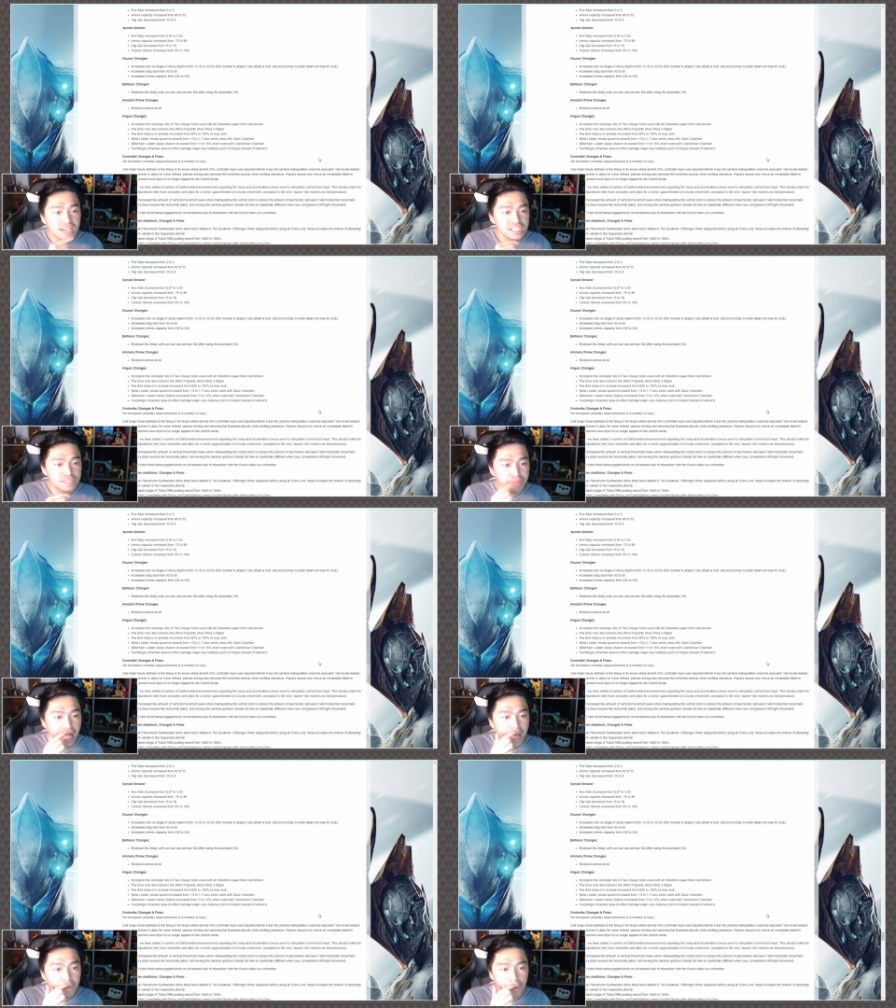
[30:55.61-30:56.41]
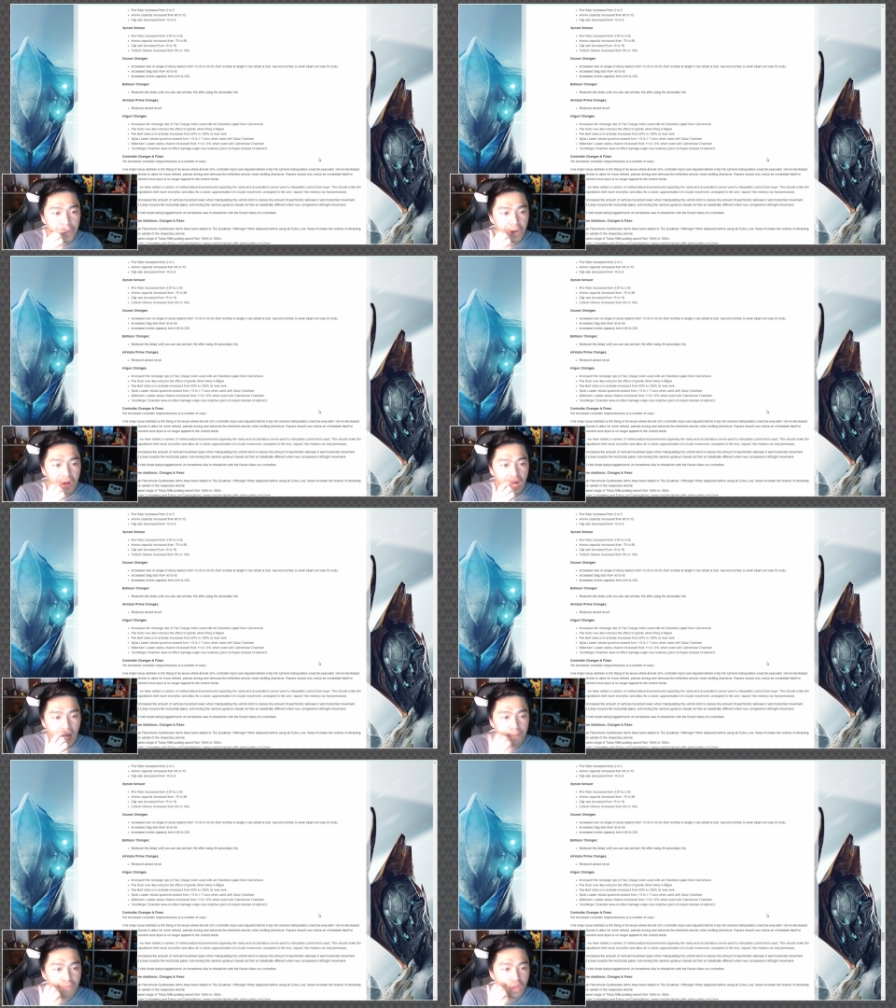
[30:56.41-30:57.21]
Splat Loader
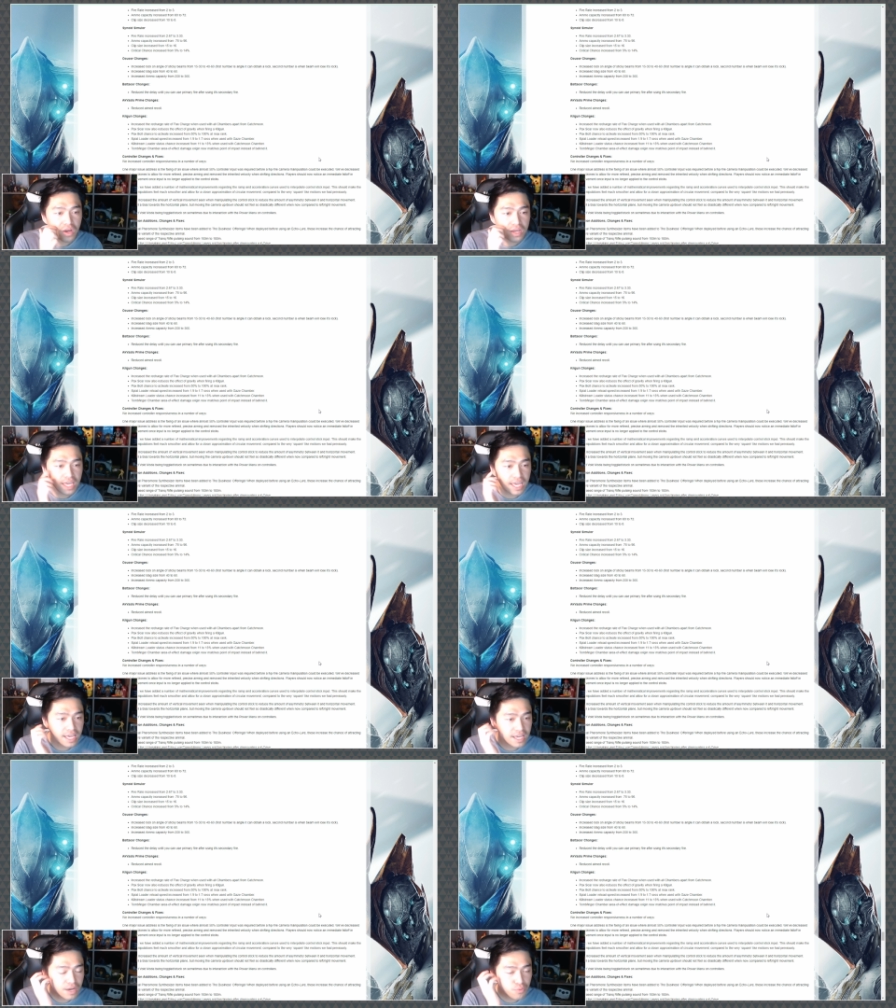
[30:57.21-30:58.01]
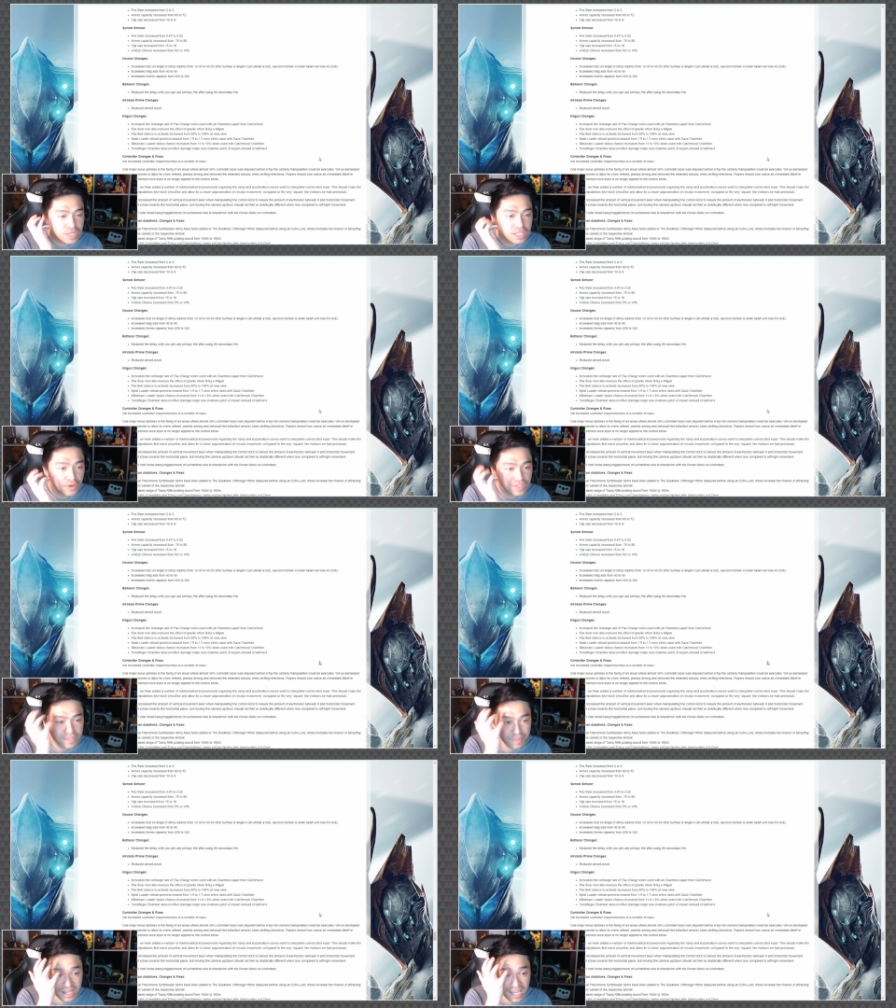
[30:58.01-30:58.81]
um, in reload
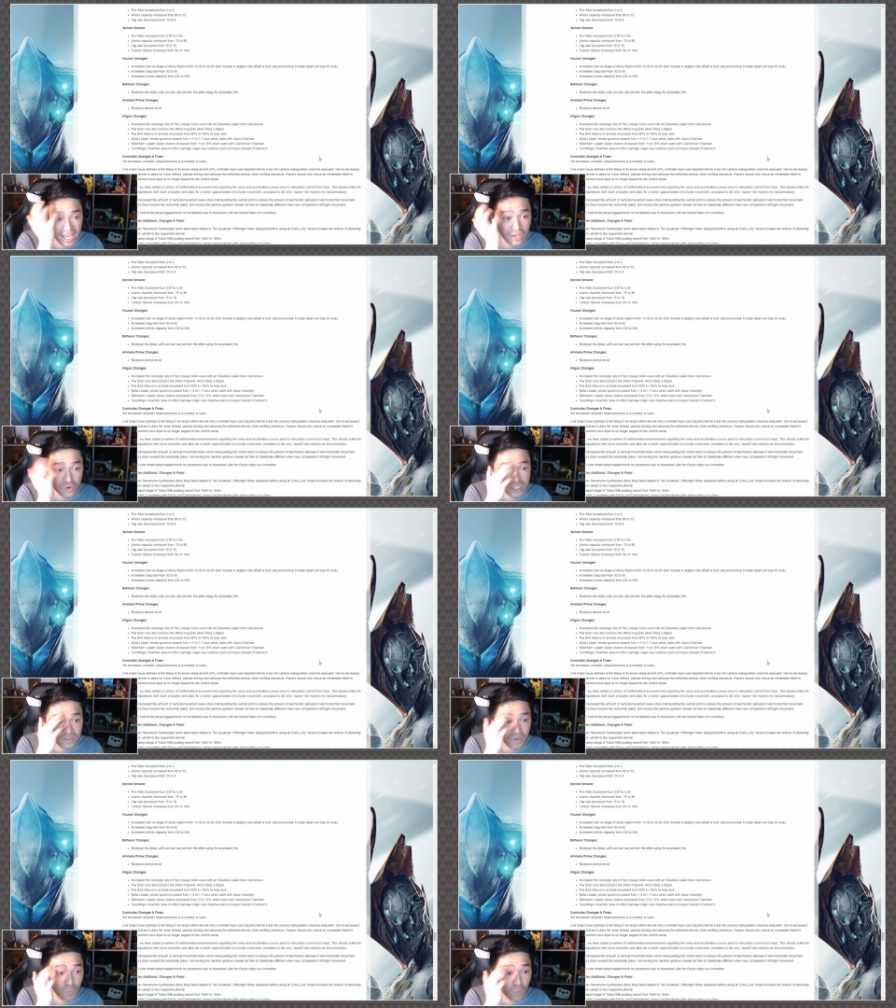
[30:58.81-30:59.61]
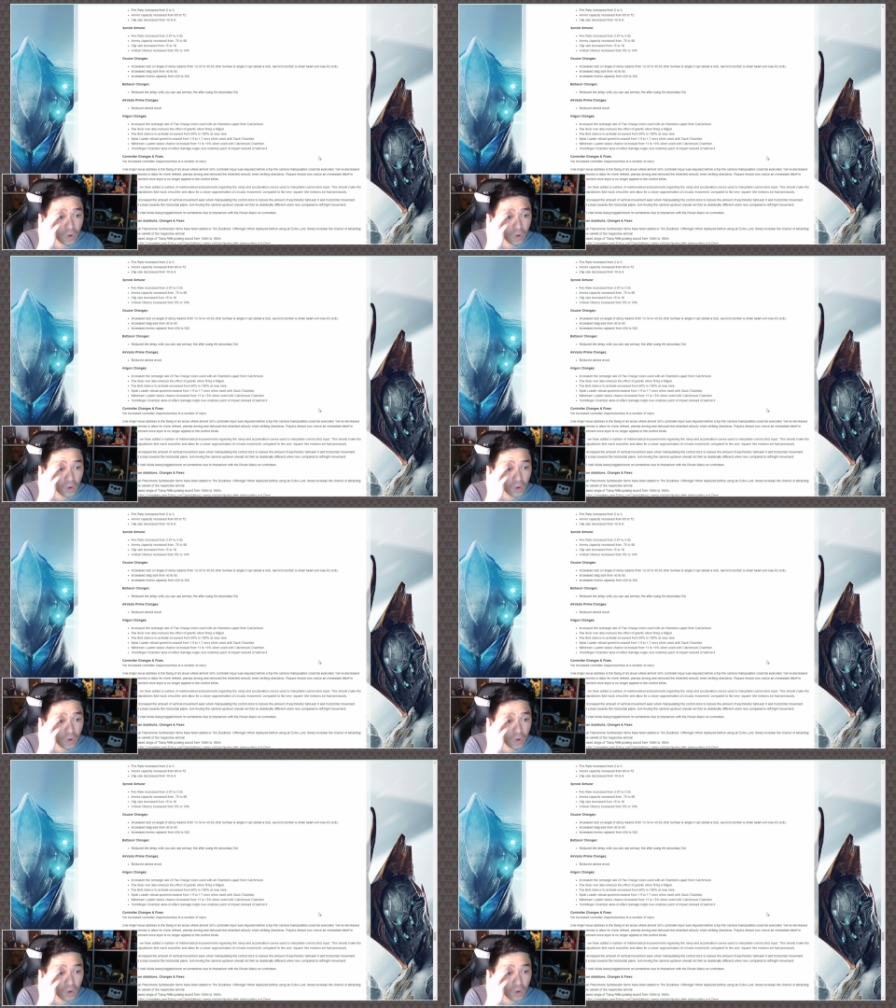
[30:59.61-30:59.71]
speed increased from